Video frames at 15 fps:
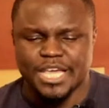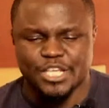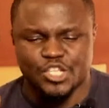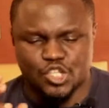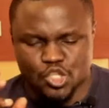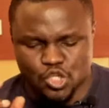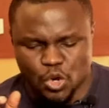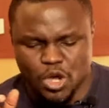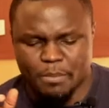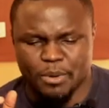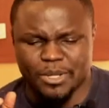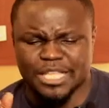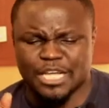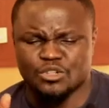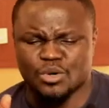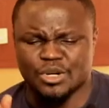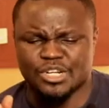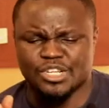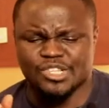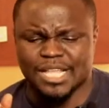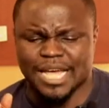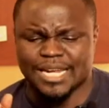It's so important to
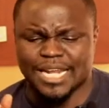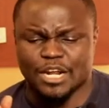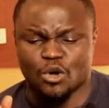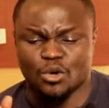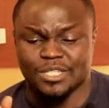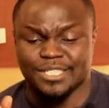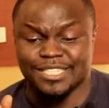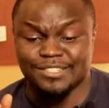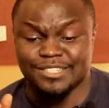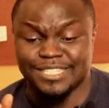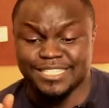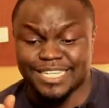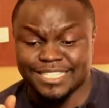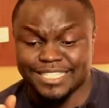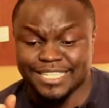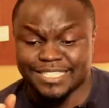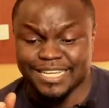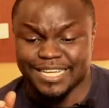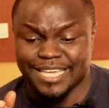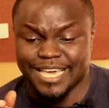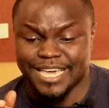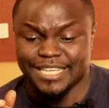understand that until this is
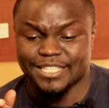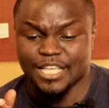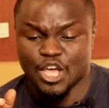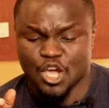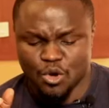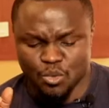the case,